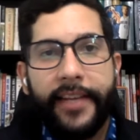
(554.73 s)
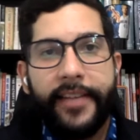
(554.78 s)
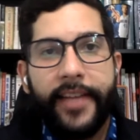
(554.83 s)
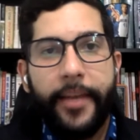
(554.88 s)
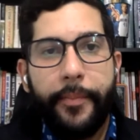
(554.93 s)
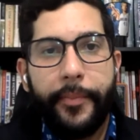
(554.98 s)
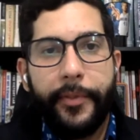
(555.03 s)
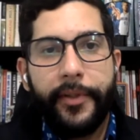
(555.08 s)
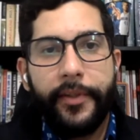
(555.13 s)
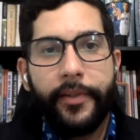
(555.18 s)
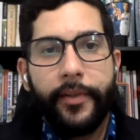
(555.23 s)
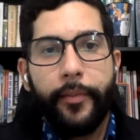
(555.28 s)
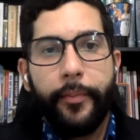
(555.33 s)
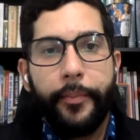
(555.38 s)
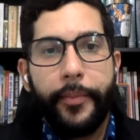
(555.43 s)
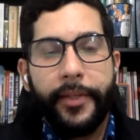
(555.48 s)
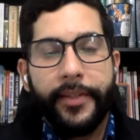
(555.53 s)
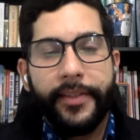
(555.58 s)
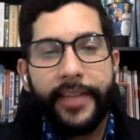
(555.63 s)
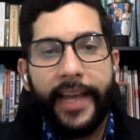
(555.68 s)
an example.
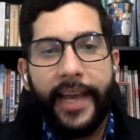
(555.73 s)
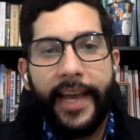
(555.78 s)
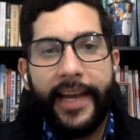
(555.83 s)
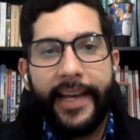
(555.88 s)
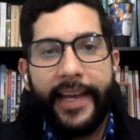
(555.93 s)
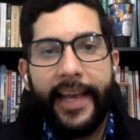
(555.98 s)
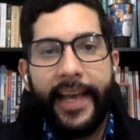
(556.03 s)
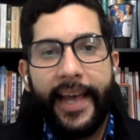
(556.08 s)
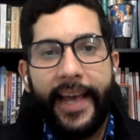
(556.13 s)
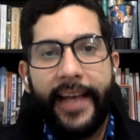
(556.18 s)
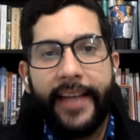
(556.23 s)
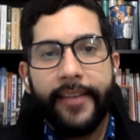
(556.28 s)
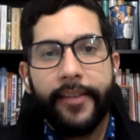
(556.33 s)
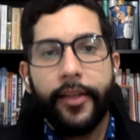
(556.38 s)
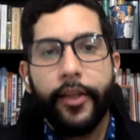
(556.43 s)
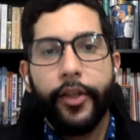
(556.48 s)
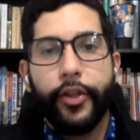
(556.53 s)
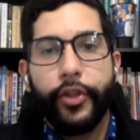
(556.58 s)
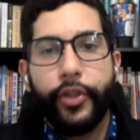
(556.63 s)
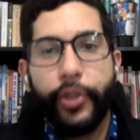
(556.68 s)
Montana
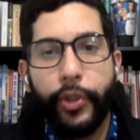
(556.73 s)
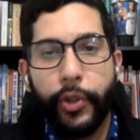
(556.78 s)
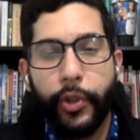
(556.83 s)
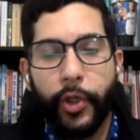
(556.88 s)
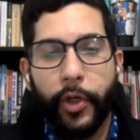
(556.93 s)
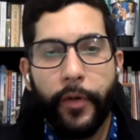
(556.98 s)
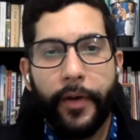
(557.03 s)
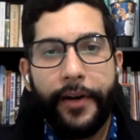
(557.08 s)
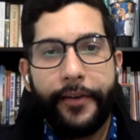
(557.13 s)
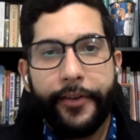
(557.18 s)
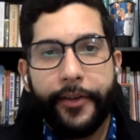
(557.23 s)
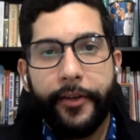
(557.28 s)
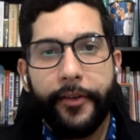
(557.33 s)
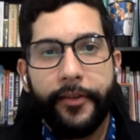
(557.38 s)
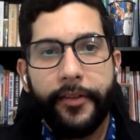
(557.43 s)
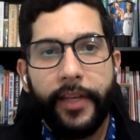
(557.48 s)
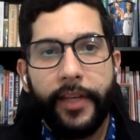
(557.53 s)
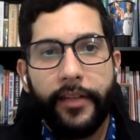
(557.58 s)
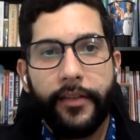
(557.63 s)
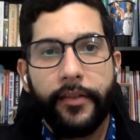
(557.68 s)
has 2
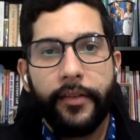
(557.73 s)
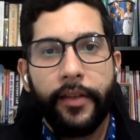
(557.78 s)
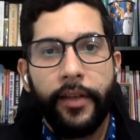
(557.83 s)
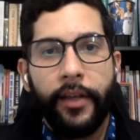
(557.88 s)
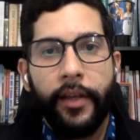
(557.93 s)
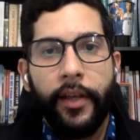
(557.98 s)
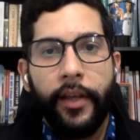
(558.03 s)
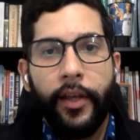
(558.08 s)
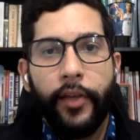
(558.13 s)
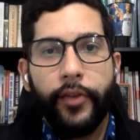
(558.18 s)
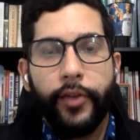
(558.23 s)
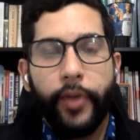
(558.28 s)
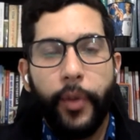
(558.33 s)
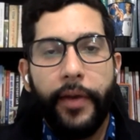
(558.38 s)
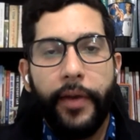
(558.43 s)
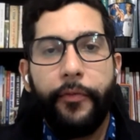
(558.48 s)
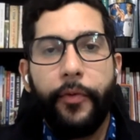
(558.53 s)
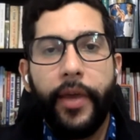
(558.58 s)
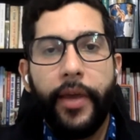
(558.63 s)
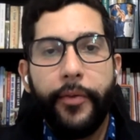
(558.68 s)
congressional seats.
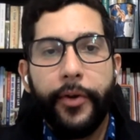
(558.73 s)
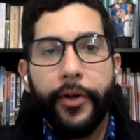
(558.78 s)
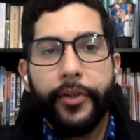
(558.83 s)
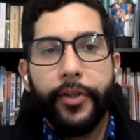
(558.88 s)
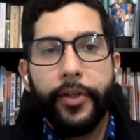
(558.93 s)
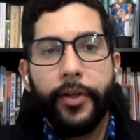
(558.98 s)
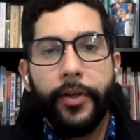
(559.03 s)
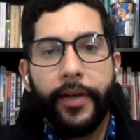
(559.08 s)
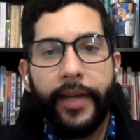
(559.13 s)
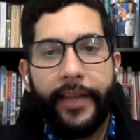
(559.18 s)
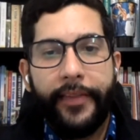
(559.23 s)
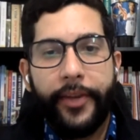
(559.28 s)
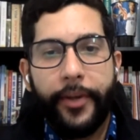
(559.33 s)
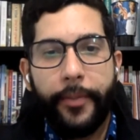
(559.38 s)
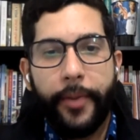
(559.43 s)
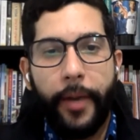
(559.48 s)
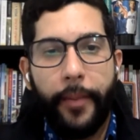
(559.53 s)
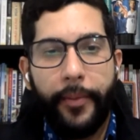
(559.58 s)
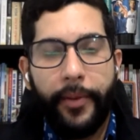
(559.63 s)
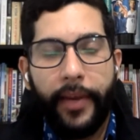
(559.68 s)
So if we were to look at
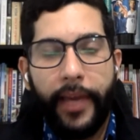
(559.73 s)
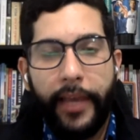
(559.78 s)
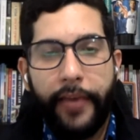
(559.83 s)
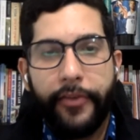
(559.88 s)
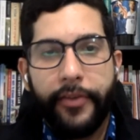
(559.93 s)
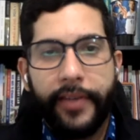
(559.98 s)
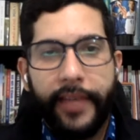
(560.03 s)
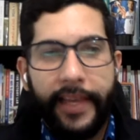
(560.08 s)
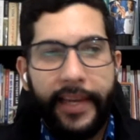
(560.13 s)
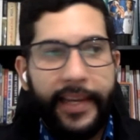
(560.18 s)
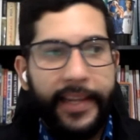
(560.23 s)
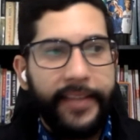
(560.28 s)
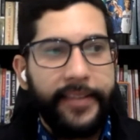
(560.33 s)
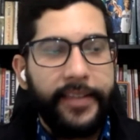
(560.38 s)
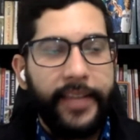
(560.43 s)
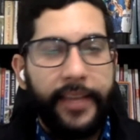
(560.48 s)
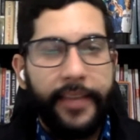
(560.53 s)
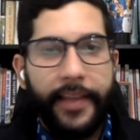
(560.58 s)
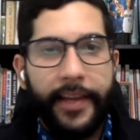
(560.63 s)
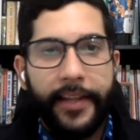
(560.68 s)
their population and
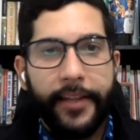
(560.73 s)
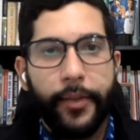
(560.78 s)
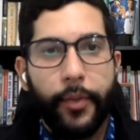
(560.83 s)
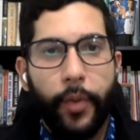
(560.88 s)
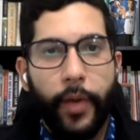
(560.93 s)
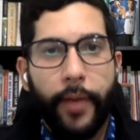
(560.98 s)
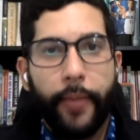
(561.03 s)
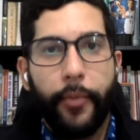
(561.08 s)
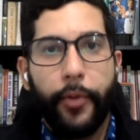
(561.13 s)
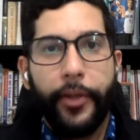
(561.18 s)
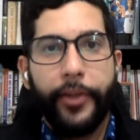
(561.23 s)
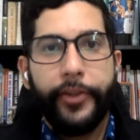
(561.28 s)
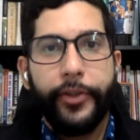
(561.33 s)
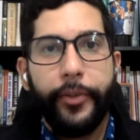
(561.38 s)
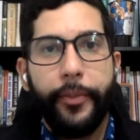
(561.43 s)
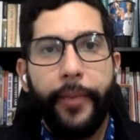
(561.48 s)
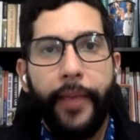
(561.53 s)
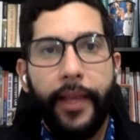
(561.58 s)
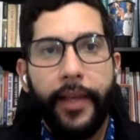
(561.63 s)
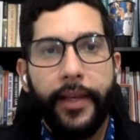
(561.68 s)
let's say that it's 1.2
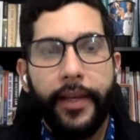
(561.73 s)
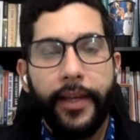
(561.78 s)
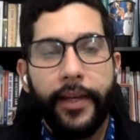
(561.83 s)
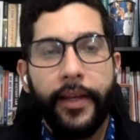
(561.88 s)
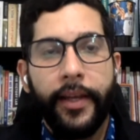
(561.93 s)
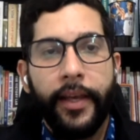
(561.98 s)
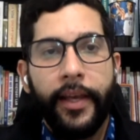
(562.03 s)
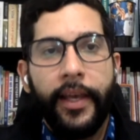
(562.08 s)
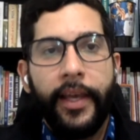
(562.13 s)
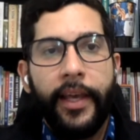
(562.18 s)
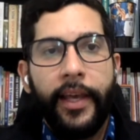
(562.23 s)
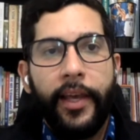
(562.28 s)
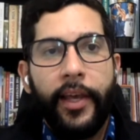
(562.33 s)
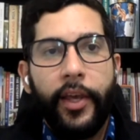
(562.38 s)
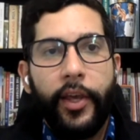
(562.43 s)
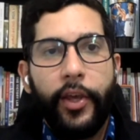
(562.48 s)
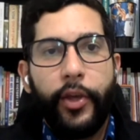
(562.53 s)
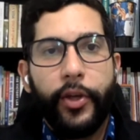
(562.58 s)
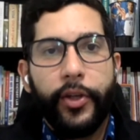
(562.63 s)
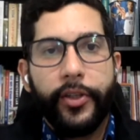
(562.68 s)
million,
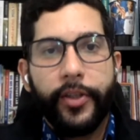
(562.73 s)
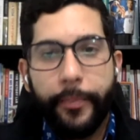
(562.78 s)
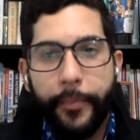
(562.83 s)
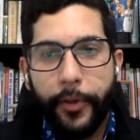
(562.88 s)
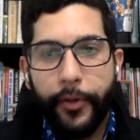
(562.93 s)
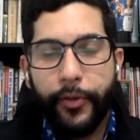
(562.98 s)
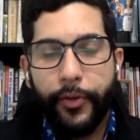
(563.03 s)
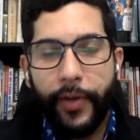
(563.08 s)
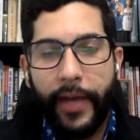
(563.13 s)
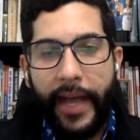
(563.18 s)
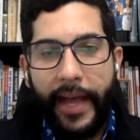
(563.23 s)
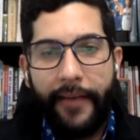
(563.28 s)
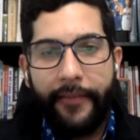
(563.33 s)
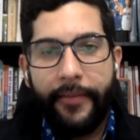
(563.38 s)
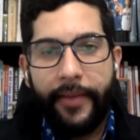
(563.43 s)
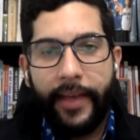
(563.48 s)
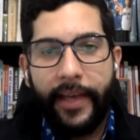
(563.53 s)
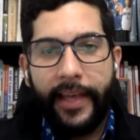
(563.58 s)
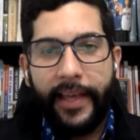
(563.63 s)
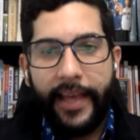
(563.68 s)
you're supposed to
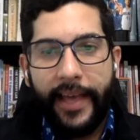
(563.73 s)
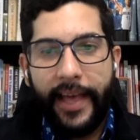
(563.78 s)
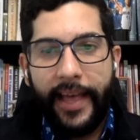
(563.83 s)
have